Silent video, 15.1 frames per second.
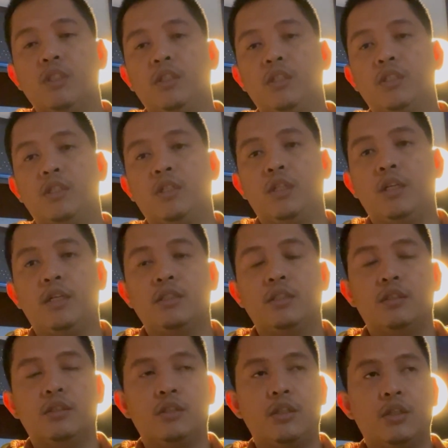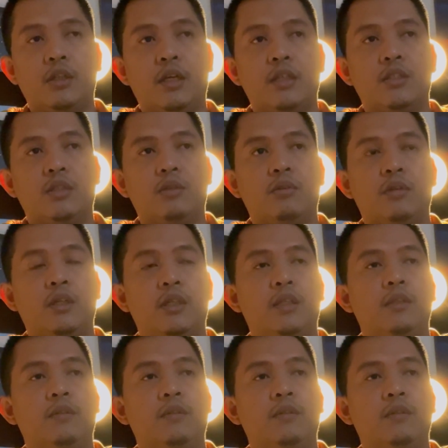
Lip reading: the sterilizer already.